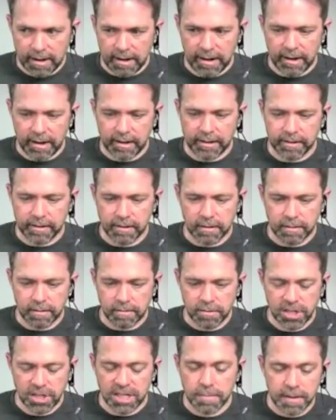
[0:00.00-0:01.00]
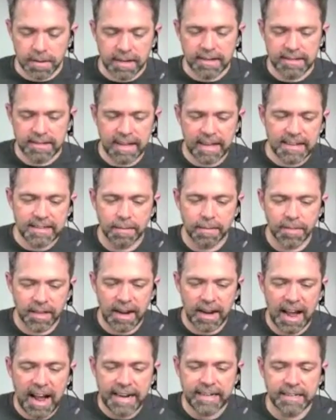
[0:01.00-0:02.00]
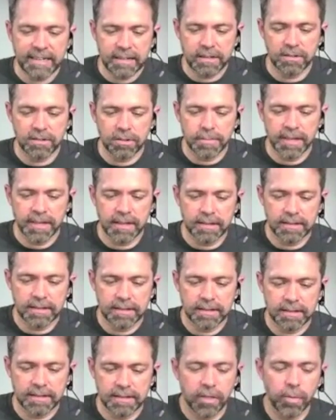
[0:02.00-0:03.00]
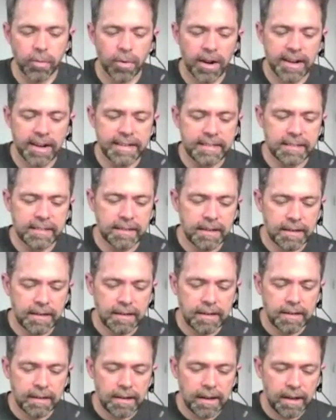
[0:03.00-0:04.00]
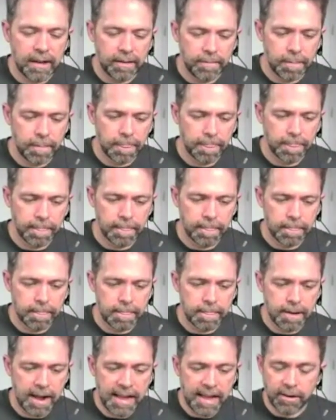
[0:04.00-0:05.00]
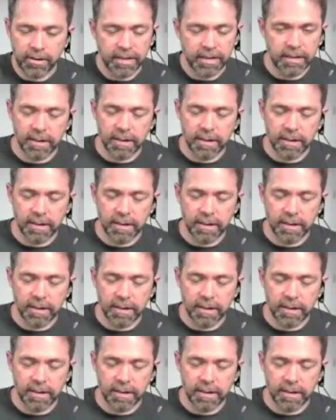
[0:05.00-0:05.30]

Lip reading: uh, just because that's something I need to do because otherwise I don't get